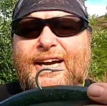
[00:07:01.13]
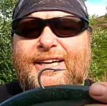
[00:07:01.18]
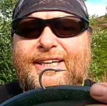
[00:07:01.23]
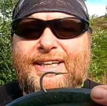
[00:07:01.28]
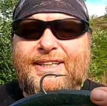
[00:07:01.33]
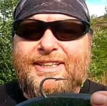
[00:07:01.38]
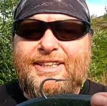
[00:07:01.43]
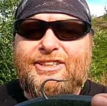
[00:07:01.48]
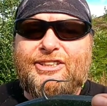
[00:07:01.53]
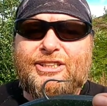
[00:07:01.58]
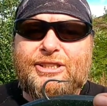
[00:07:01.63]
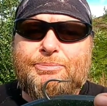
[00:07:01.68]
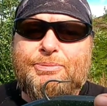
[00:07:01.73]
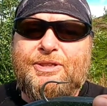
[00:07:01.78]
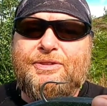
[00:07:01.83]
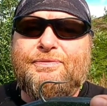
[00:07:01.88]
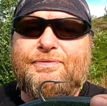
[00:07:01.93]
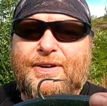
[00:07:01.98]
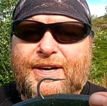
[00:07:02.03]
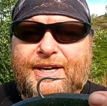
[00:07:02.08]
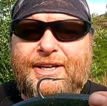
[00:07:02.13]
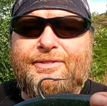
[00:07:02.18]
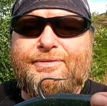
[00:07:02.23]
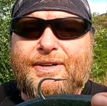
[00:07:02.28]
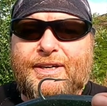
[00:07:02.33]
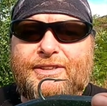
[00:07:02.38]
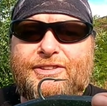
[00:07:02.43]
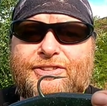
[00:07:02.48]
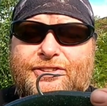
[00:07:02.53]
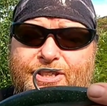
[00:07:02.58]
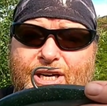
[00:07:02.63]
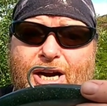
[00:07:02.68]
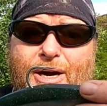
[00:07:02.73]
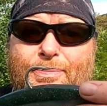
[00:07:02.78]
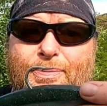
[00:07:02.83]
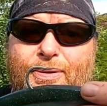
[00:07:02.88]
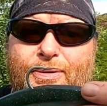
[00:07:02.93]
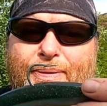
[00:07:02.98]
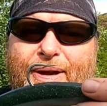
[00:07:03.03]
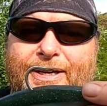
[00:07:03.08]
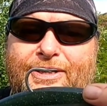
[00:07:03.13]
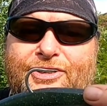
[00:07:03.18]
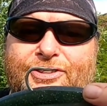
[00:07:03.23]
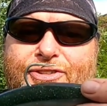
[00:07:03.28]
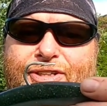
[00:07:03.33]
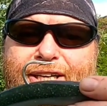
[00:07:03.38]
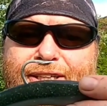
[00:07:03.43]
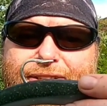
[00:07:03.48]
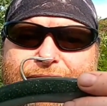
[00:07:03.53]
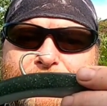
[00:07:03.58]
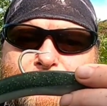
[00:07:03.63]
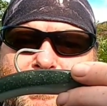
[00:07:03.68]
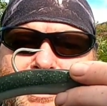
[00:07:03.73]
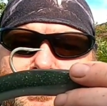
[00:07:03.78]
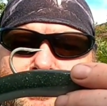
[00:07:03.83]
and it needs to be very, very sharp to penetrate the